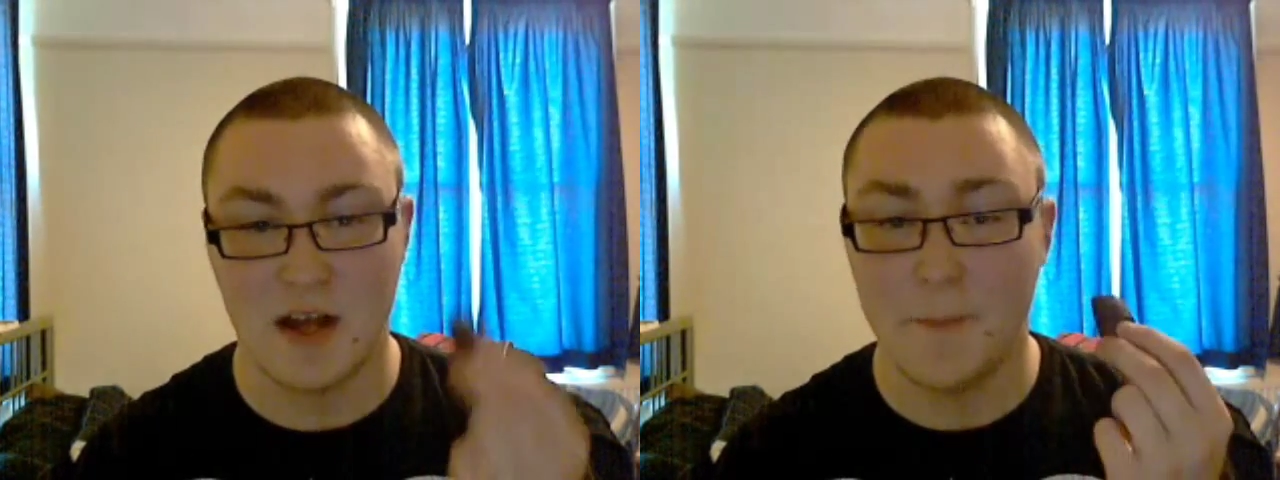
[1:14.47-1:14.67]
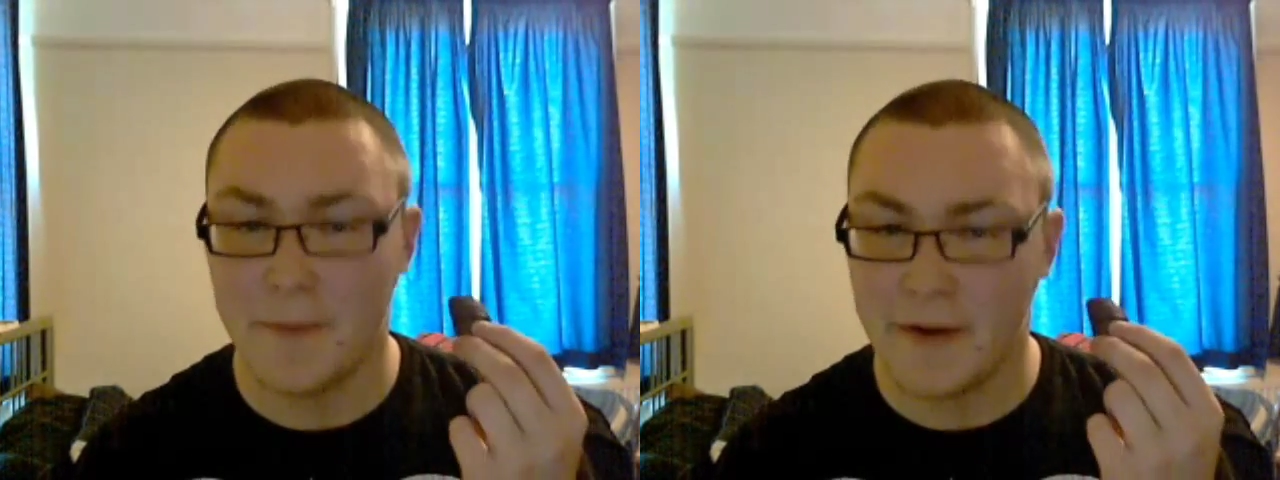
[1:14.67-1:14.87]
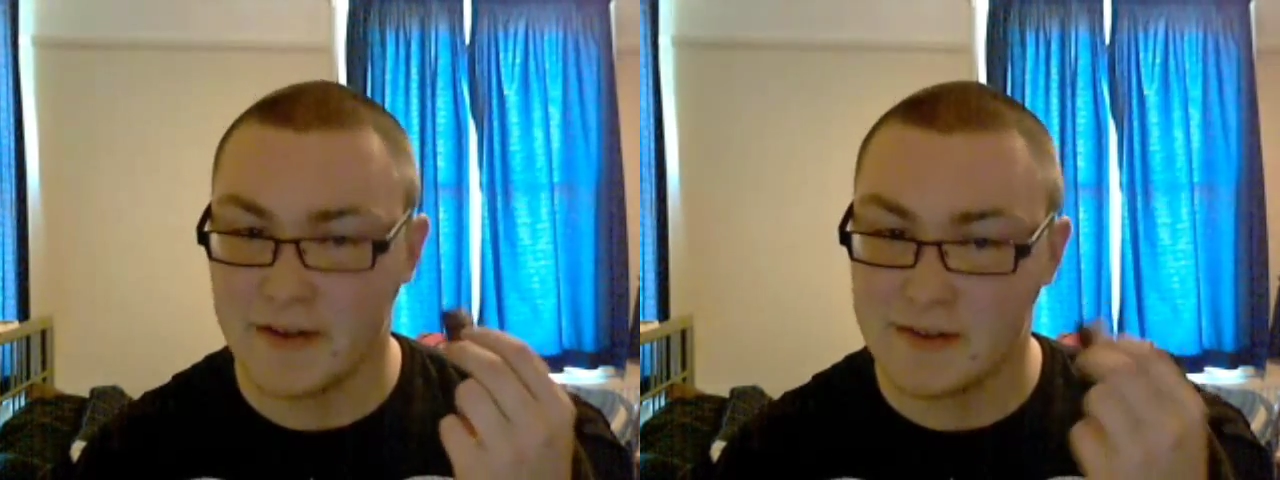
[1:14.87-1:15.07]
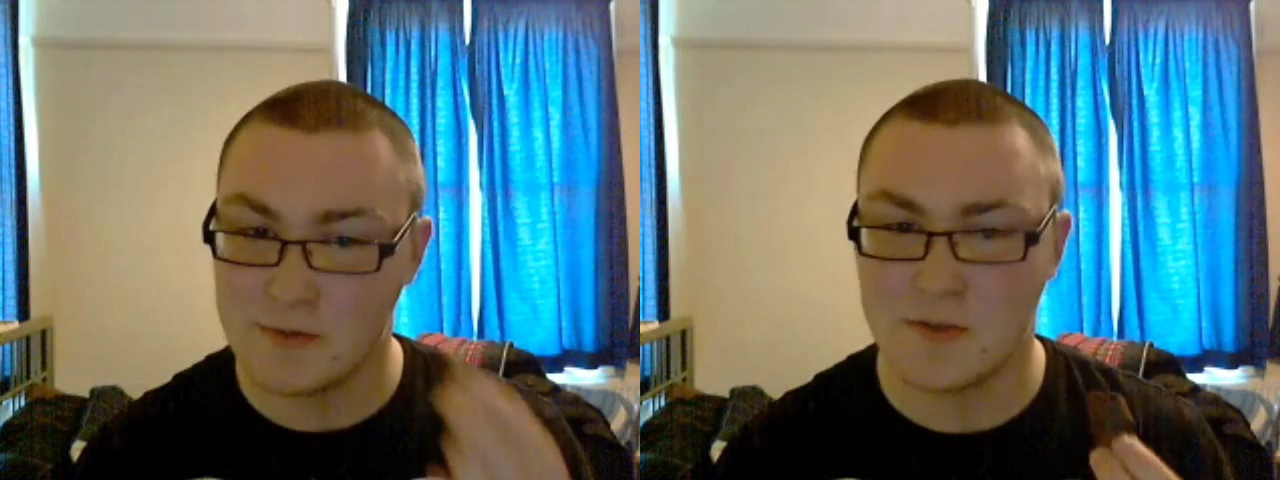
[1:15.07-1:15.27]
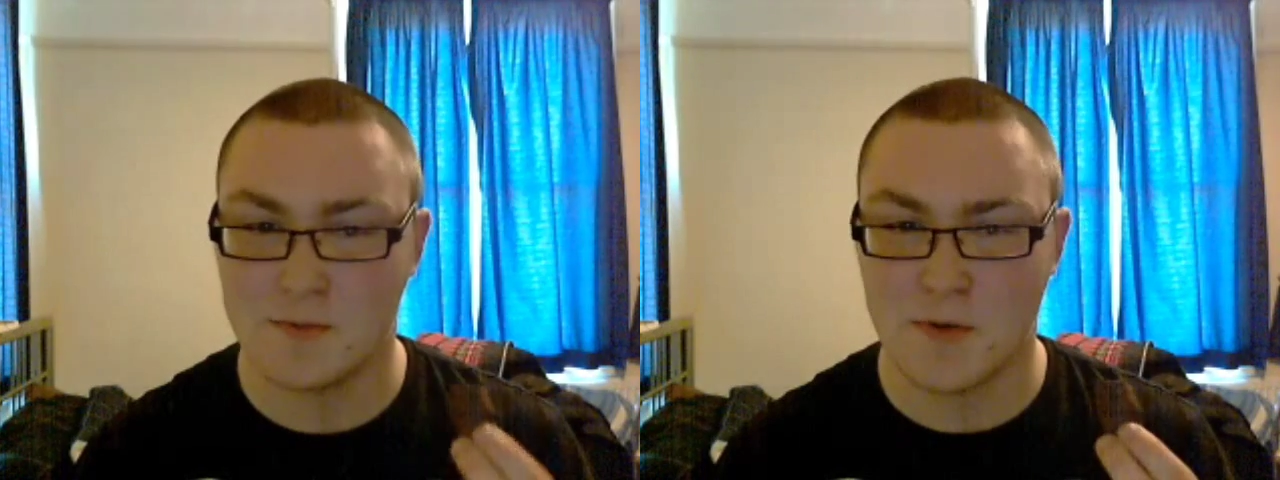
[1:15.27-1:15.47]
I
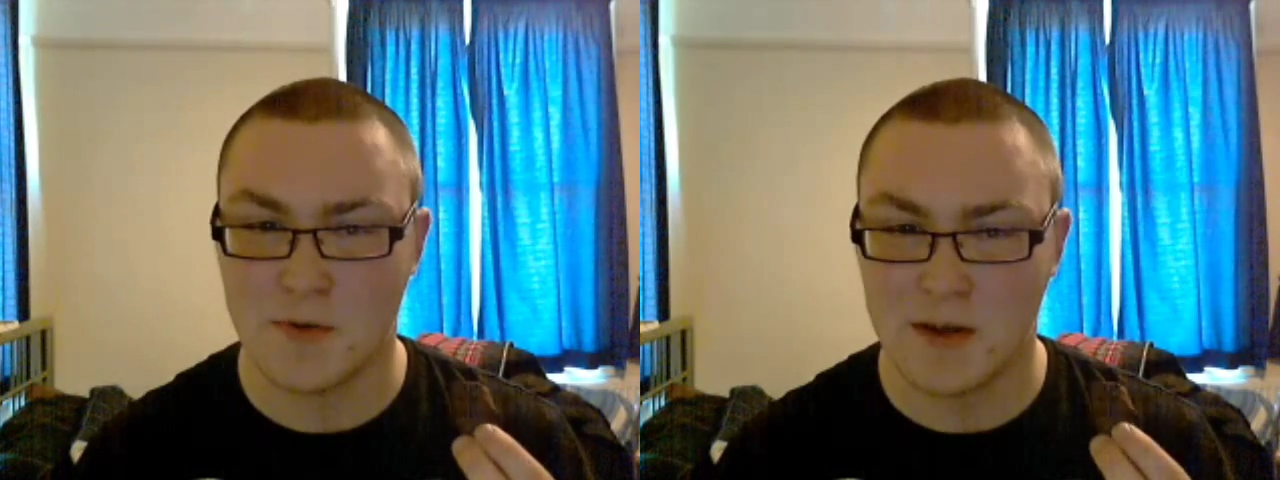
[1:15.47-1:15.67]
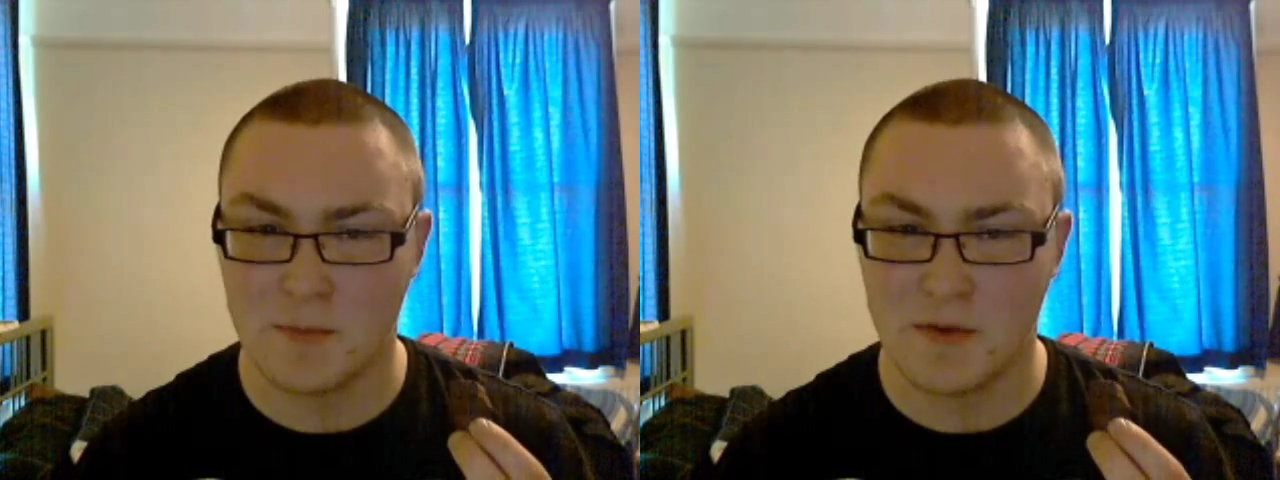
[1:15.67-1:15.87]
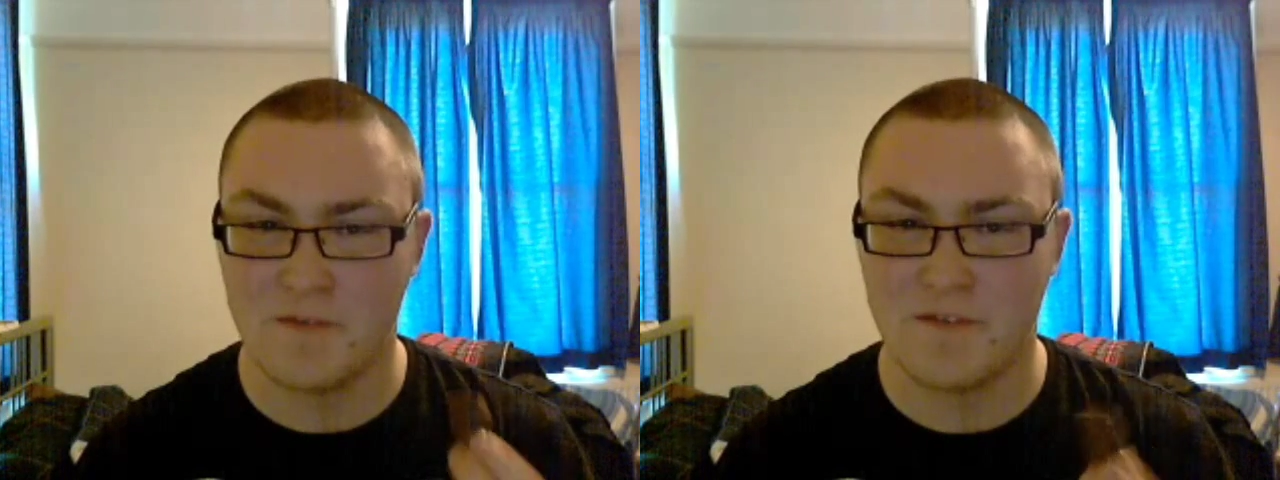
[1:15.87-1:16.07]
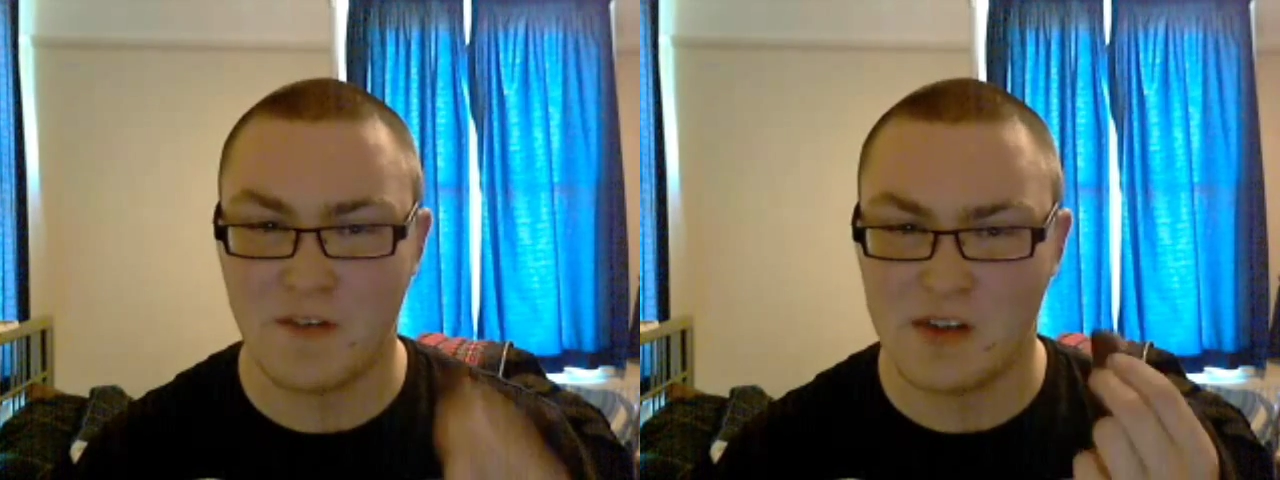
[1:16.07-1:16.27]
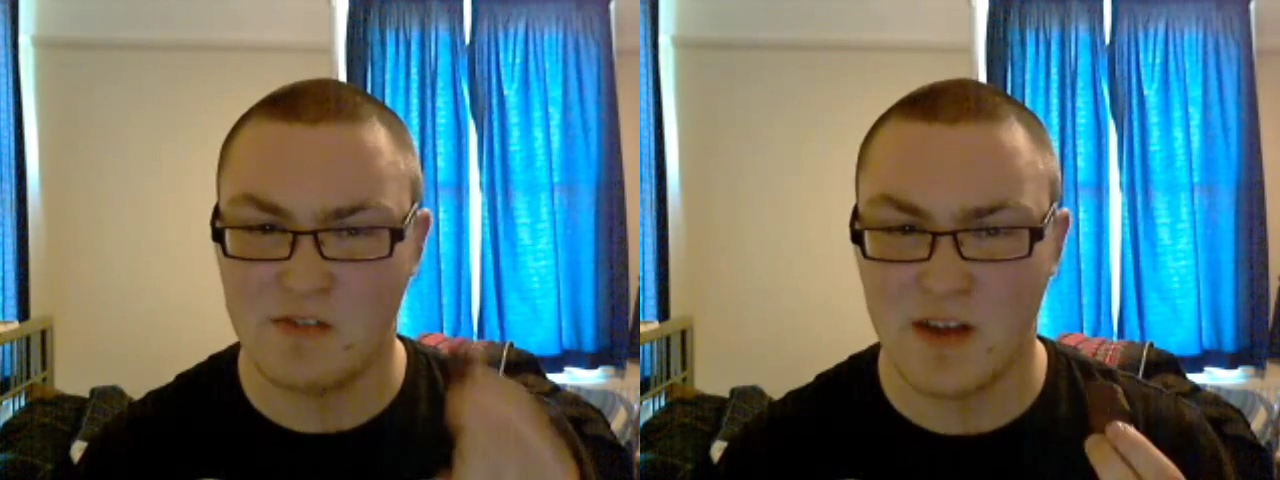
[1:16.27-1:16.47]
do smoke it, but
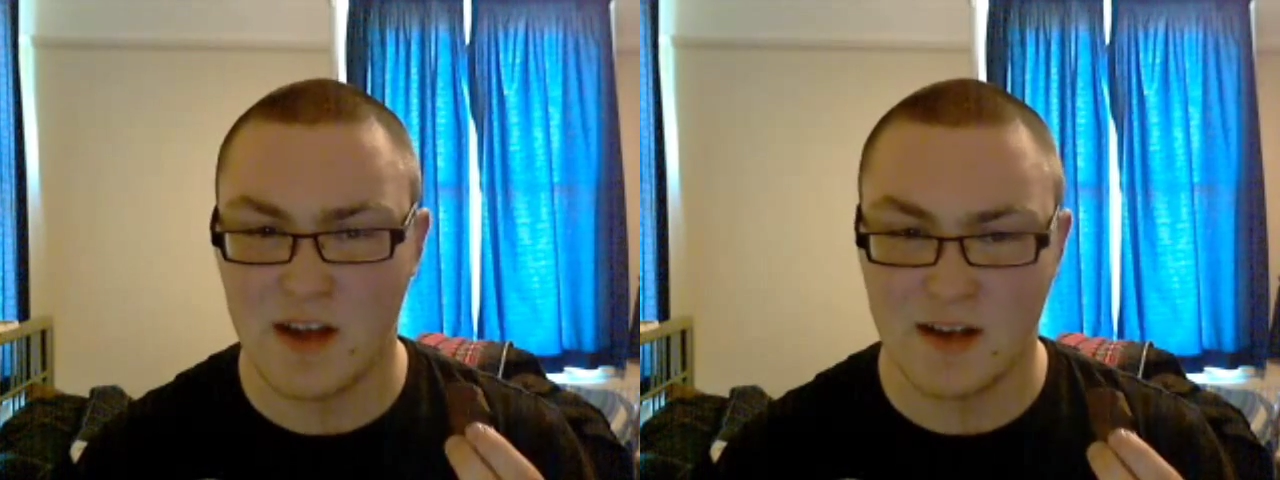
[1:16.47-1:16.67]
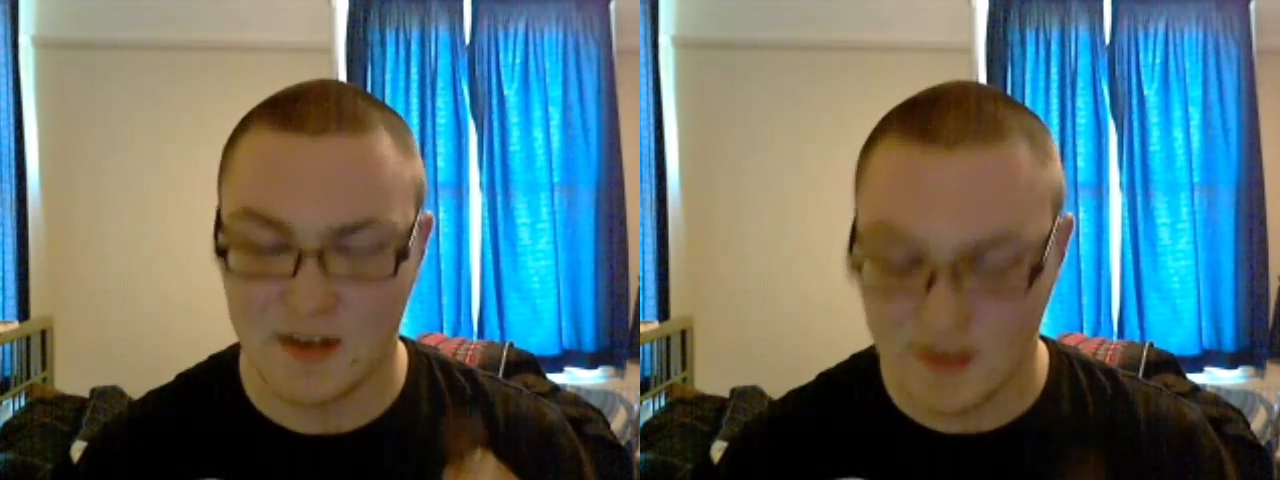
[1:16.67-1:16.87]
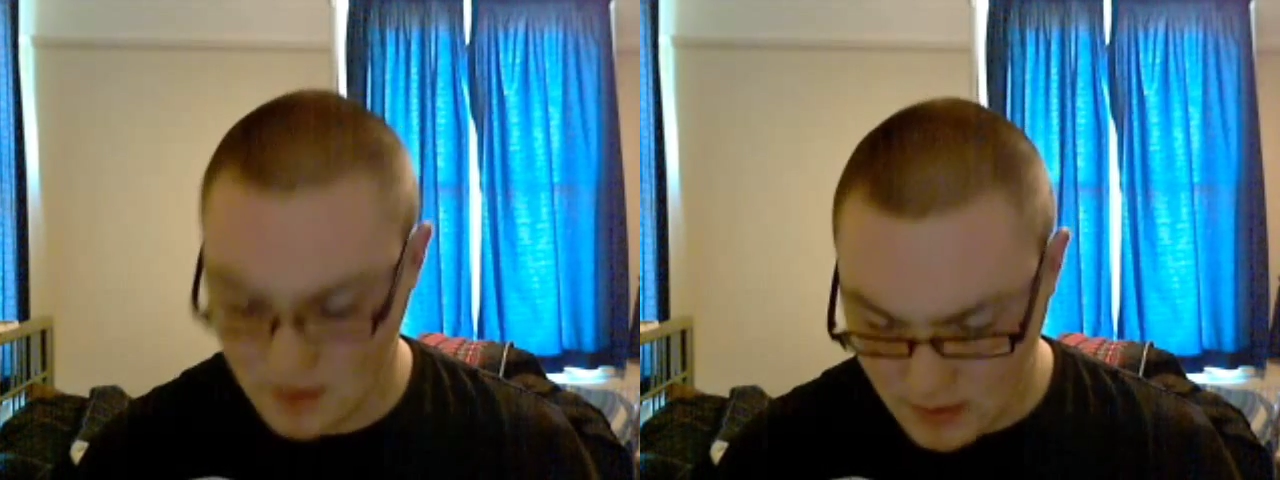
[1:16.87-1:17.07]
very rarely.